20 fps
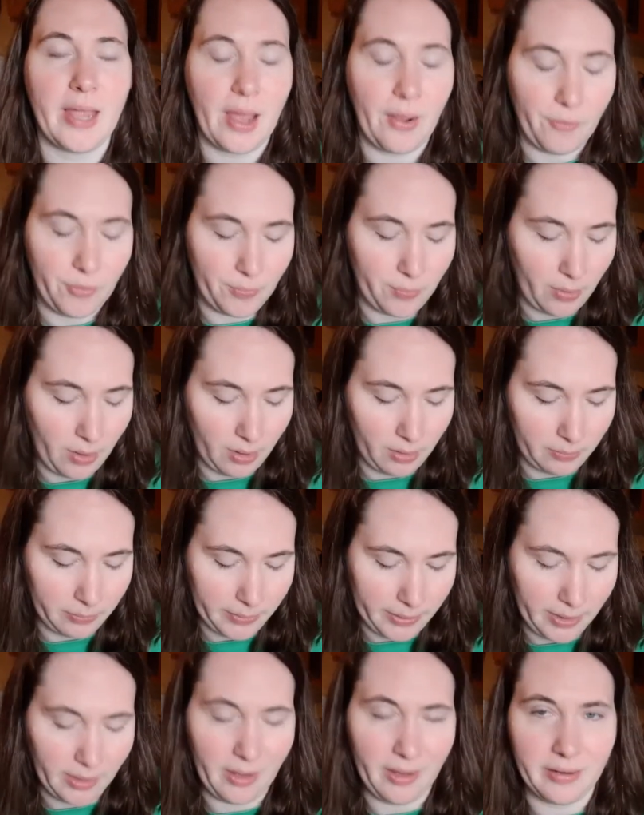I would probably
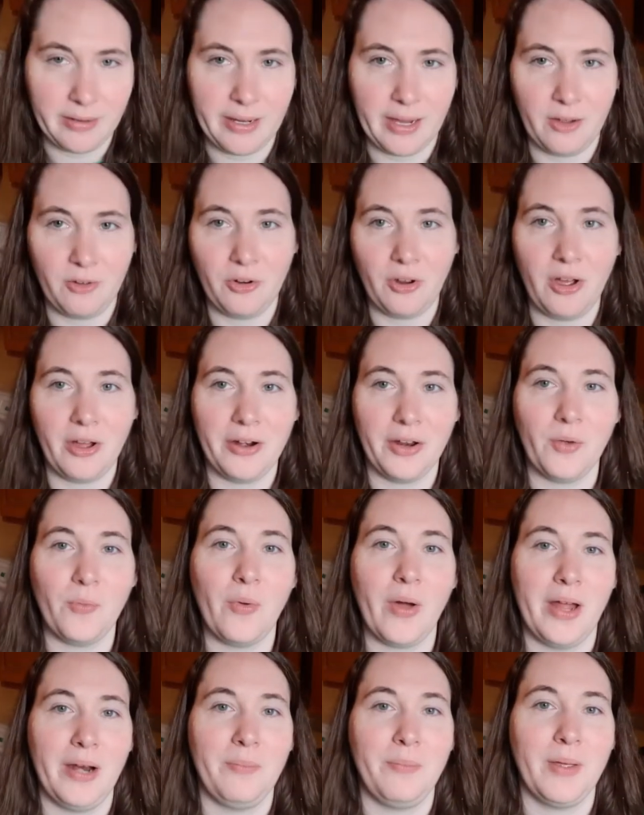cut down on it
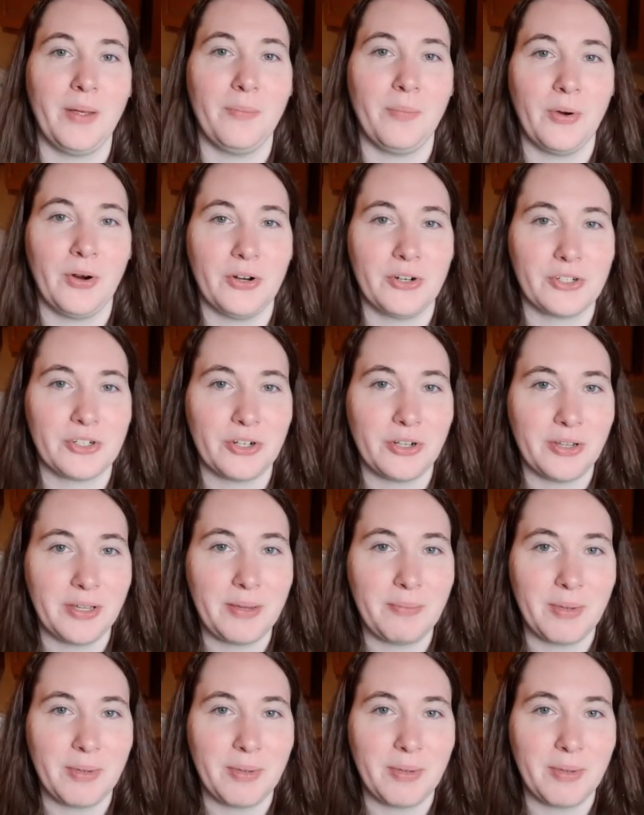quite a bit personally